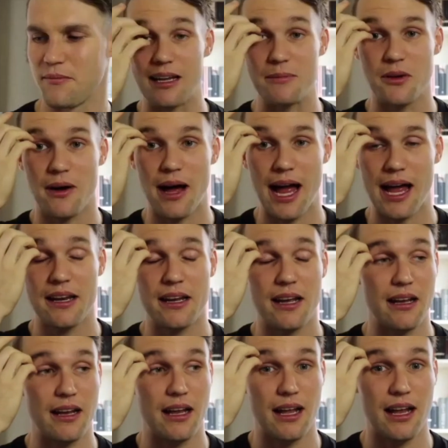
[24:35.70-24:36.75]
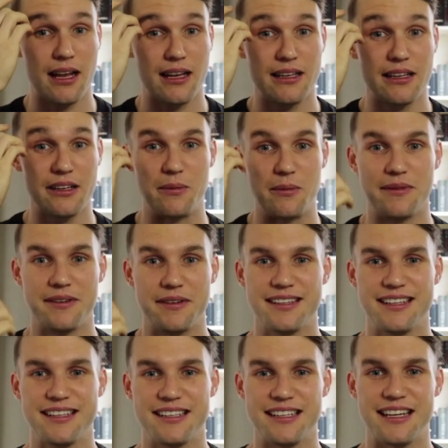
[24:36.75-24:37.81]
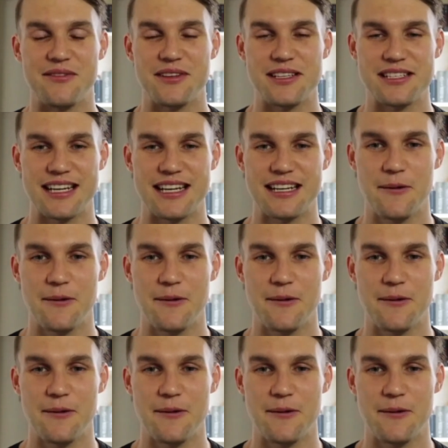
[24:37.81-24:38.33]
I haven't seen it, but I'll go with you